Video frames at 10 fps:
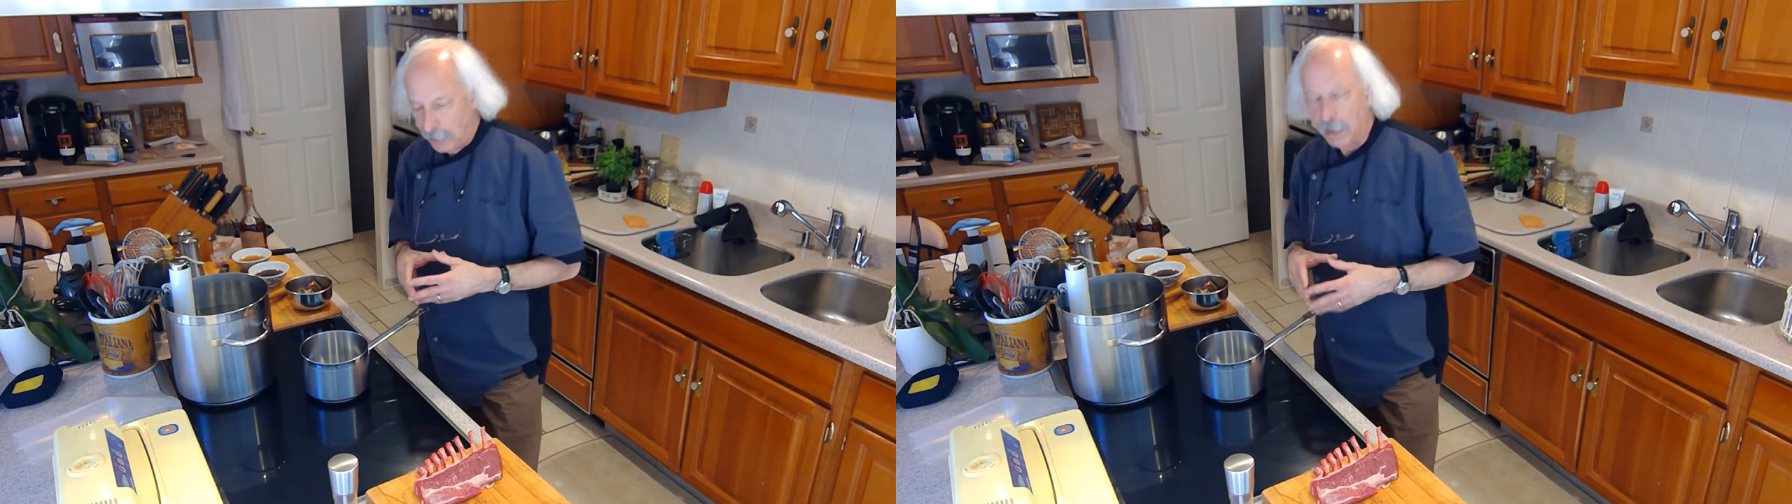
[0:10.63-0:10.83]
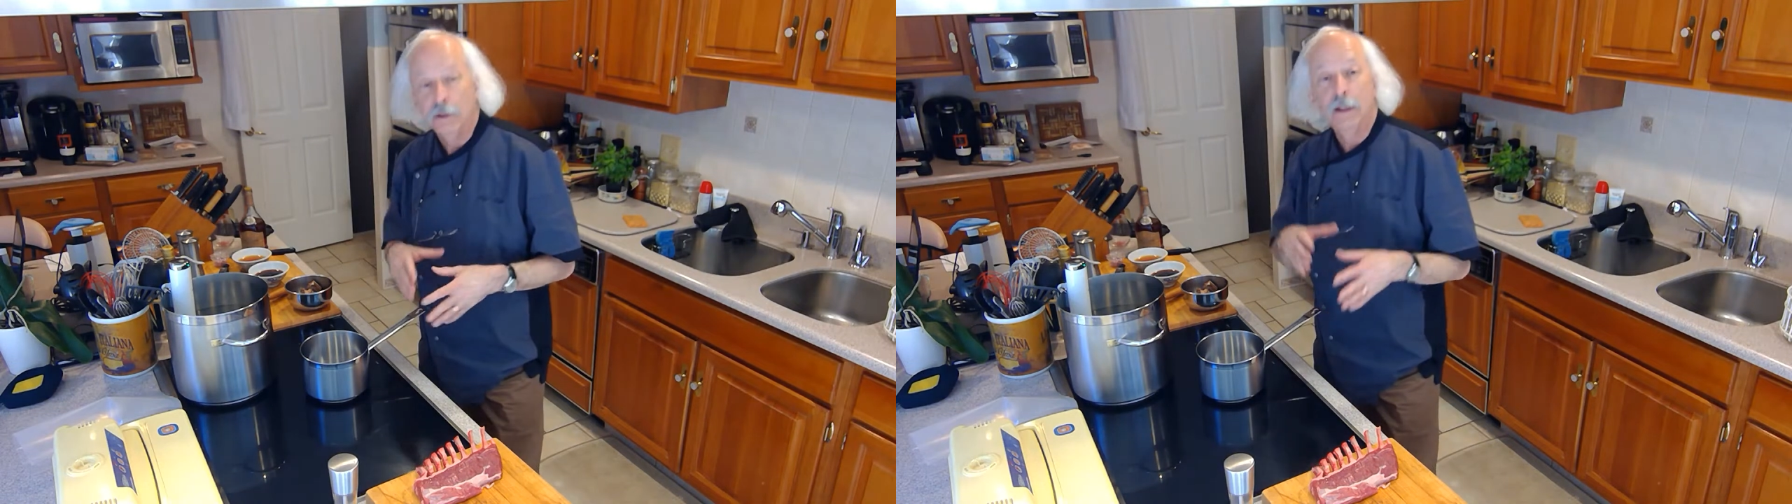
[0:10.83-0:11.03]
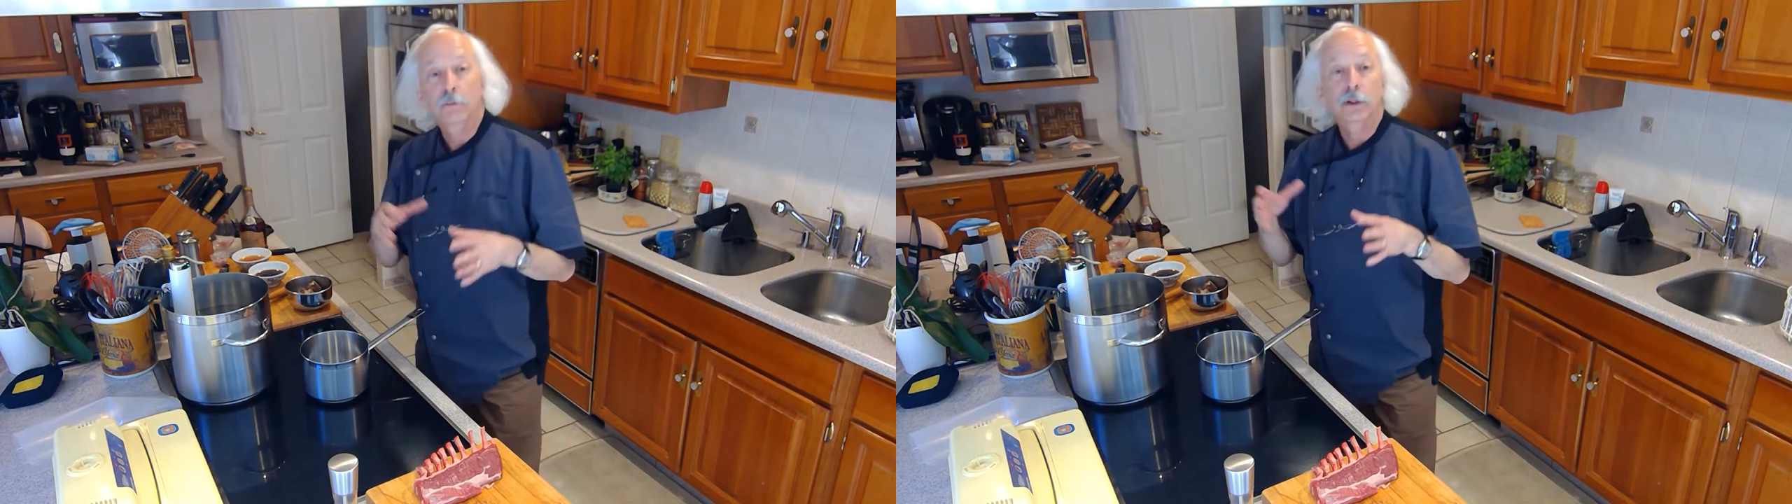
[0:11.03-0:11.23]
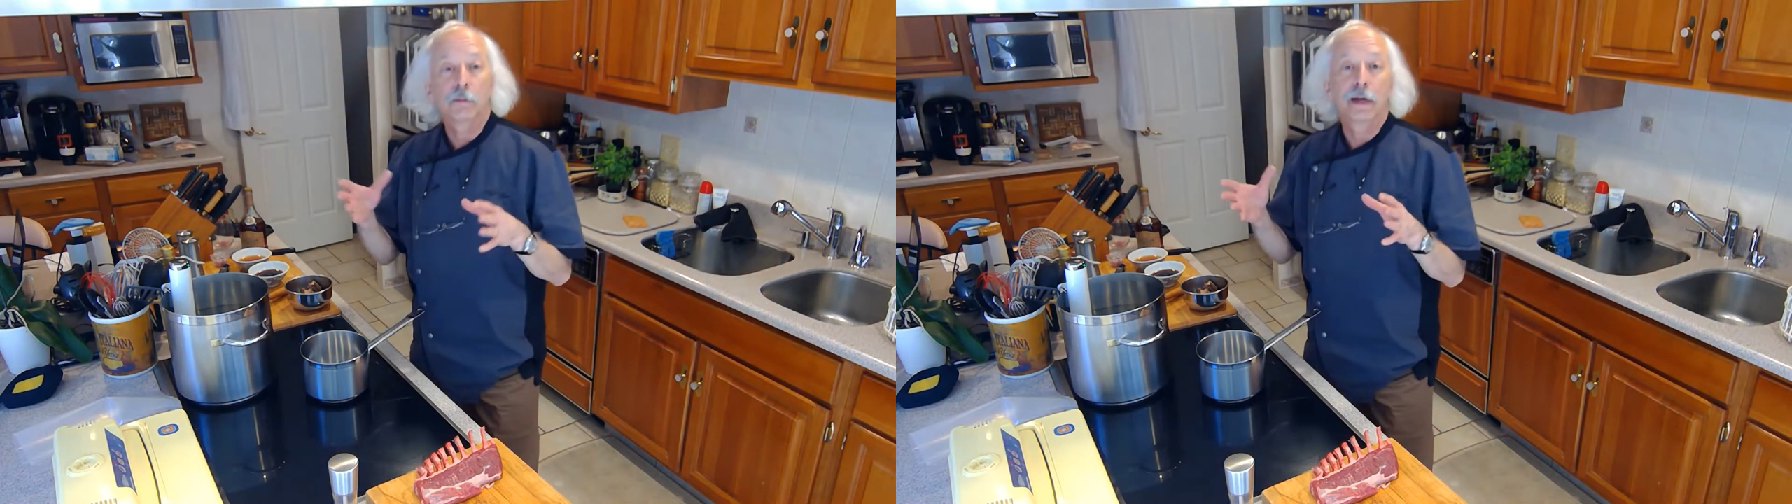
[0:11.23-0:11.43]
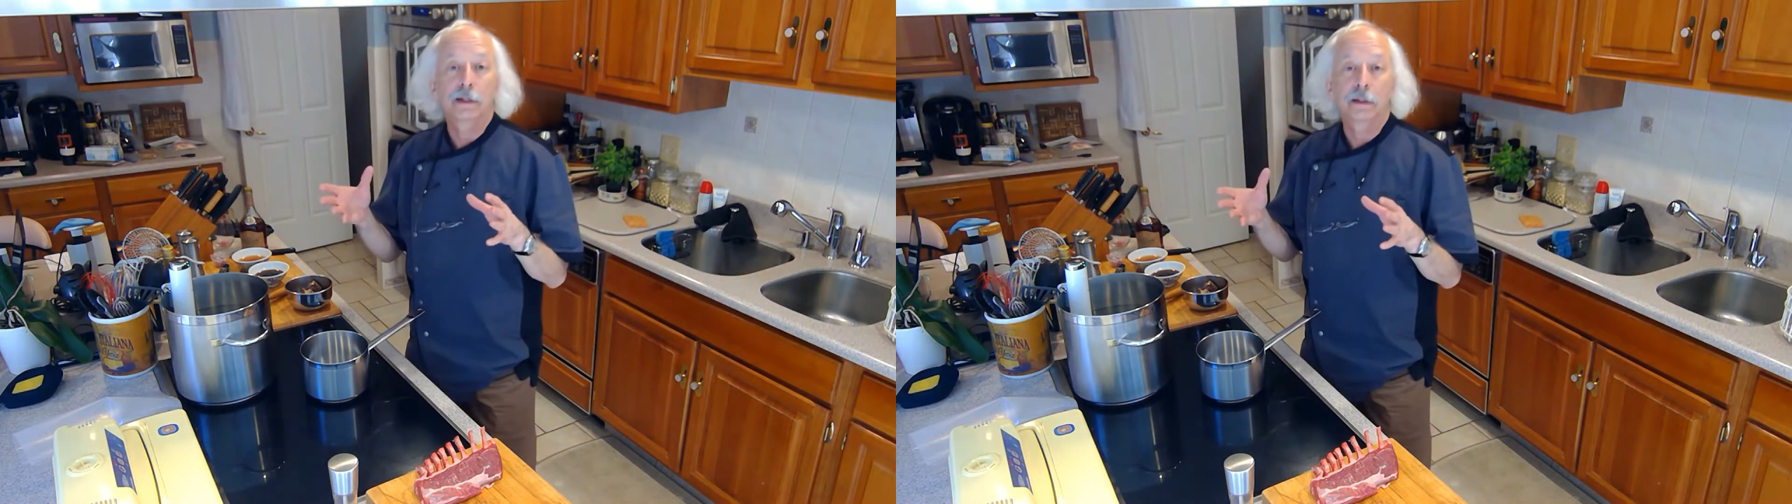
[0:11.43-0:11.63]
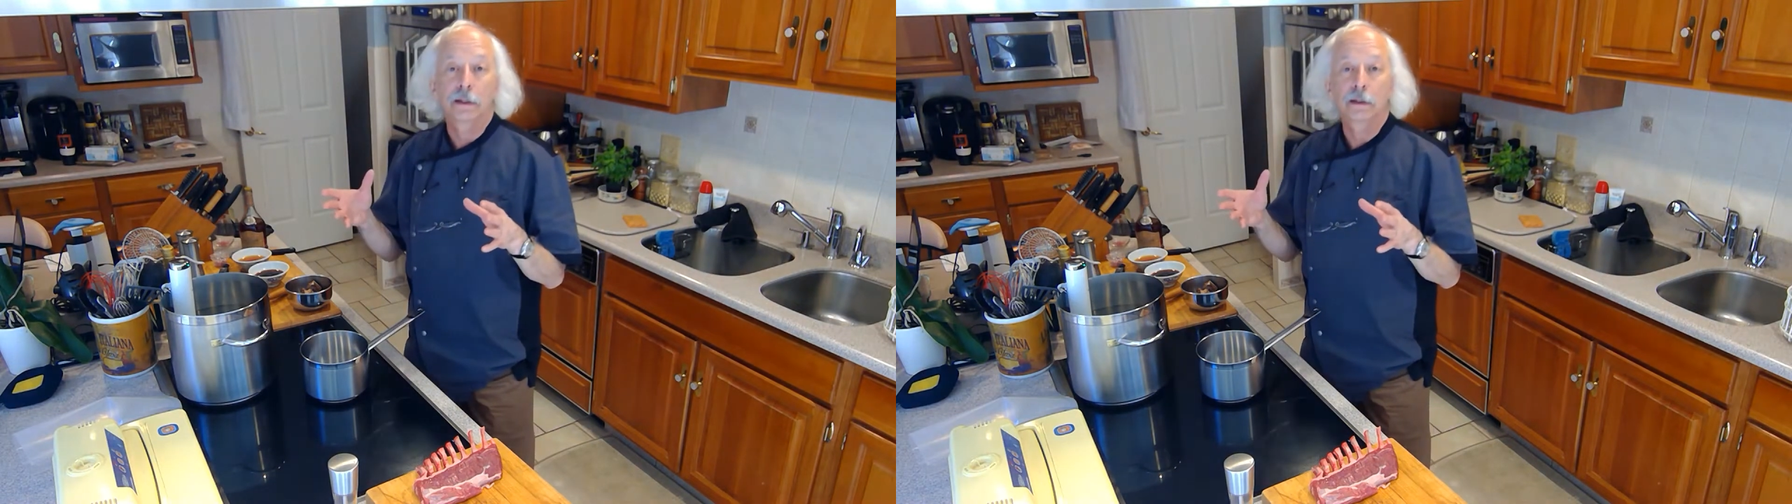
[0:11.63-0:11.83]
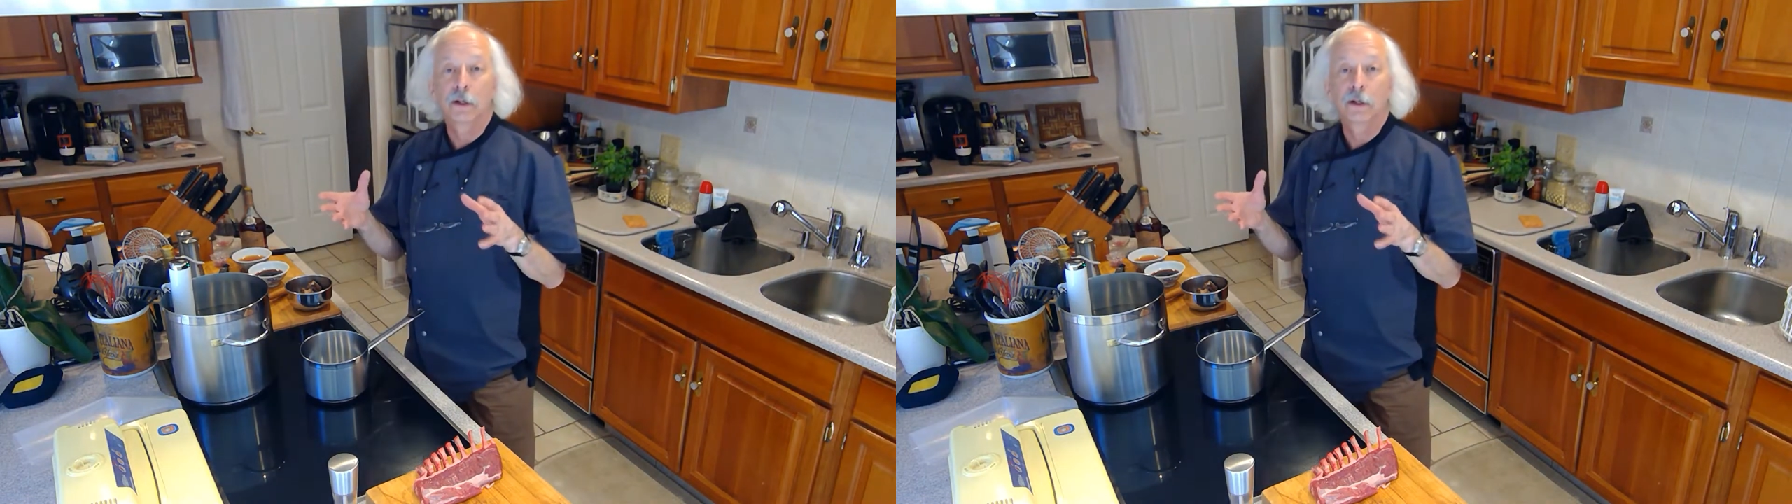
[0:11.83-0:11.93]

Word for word: And then we're going to make a